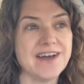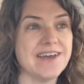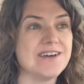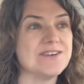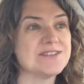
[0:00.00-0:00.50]

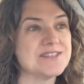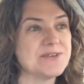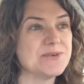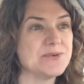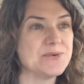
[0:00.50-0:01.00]
I also
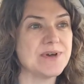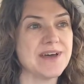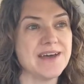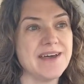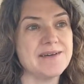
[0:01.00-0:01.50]

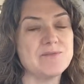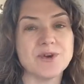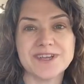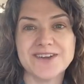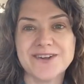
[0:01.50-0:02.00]
am
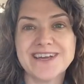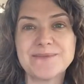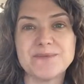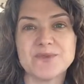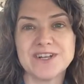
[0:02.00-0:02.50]
working on a
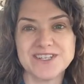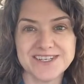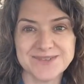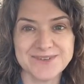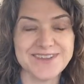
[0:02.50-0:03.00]
couple
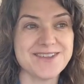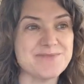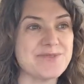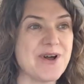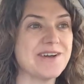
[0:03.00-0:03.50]
projects with other
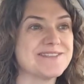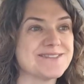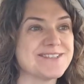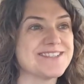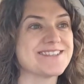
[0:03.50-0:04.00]
profs,
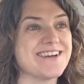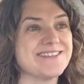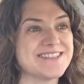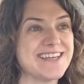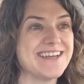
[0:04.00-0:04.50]
which is kind
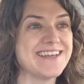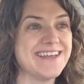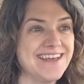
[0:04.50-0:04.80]
of exciting.